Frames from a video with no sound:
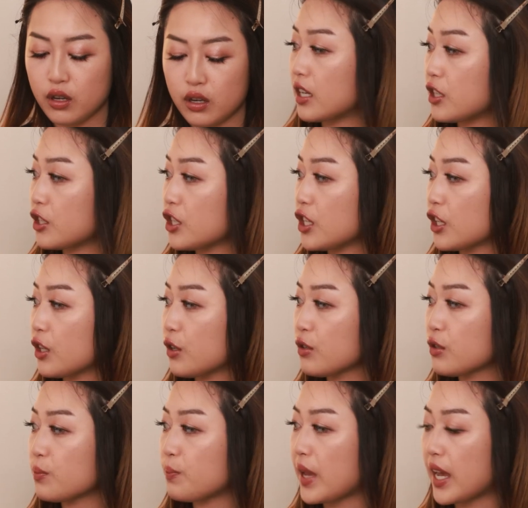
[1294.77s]
and she
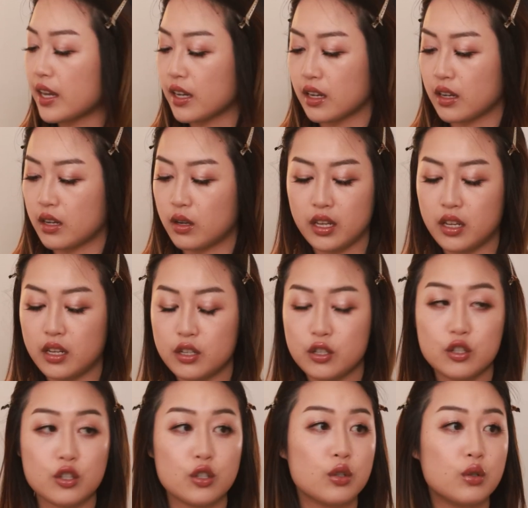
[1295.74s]
goes back
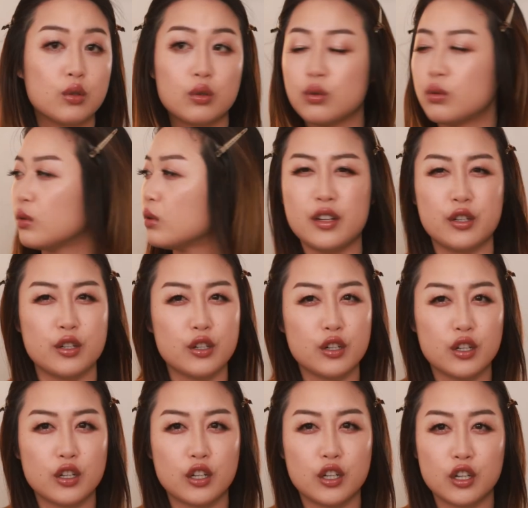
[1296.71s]
into
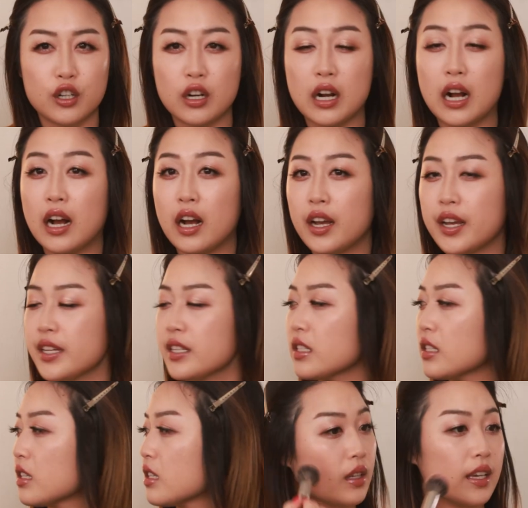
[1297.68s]
under her
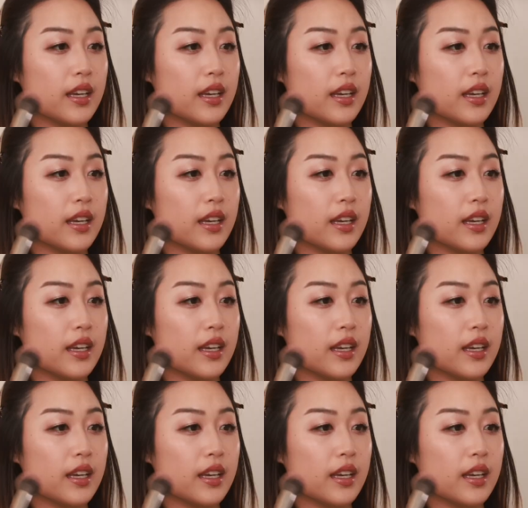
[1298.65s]
eyes,